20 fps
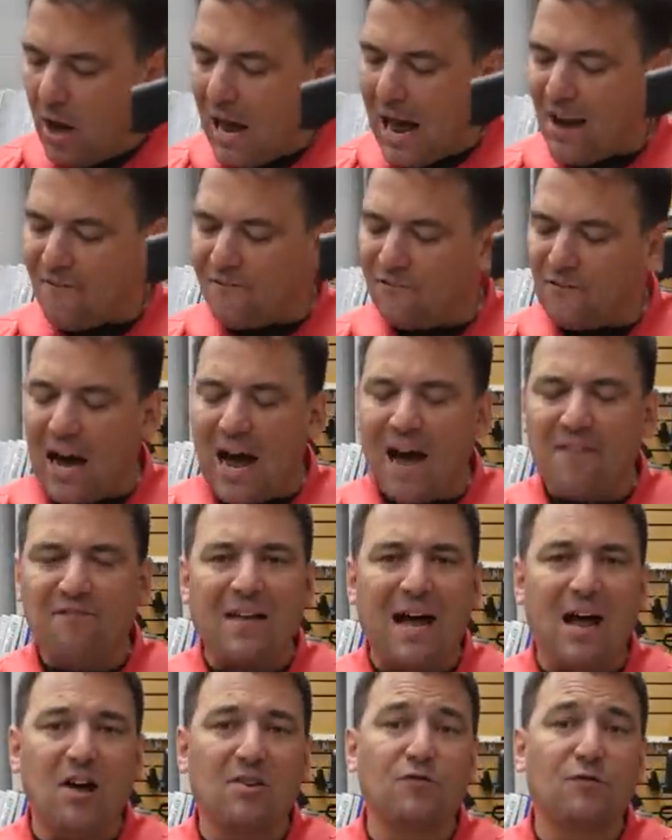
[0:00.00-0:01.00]
At
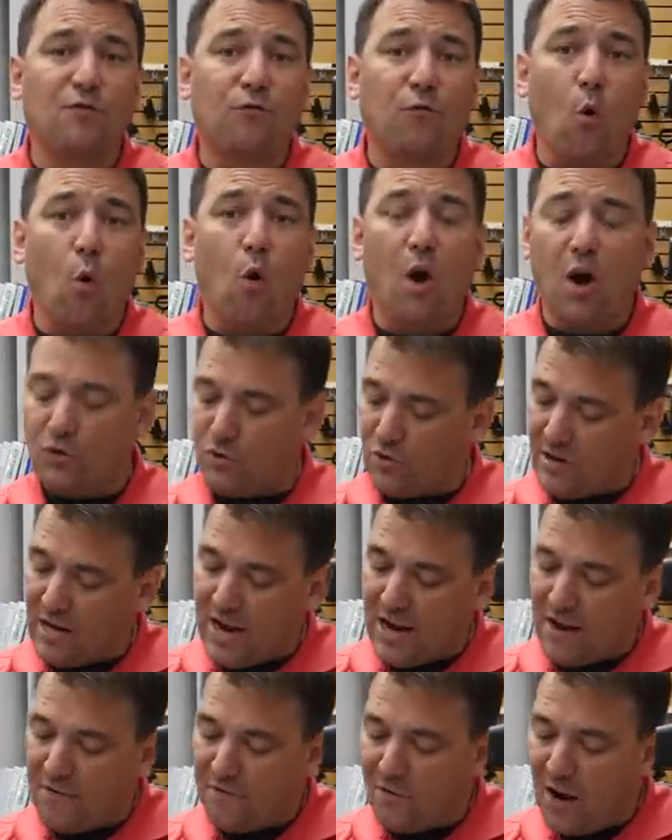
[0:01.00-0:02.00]

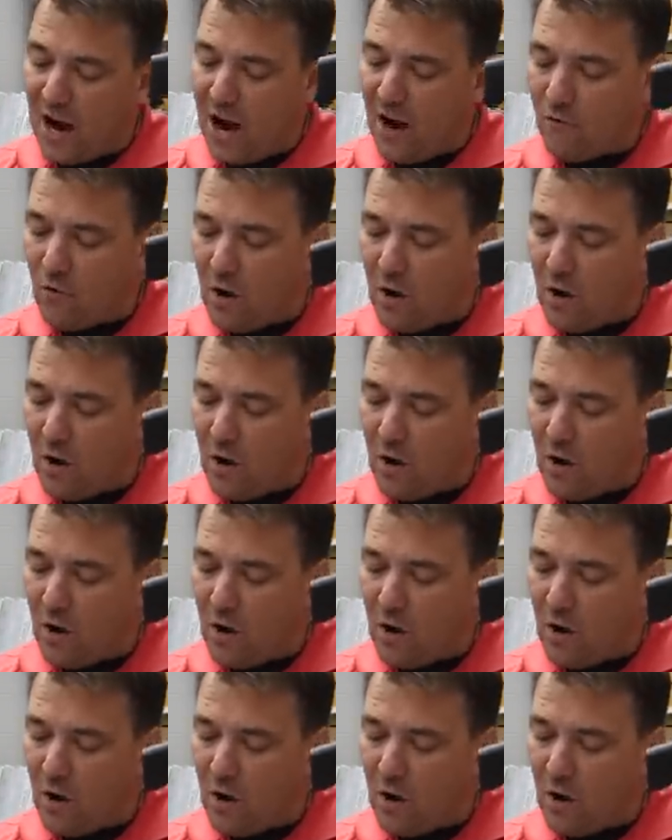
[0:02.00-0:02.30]
5,485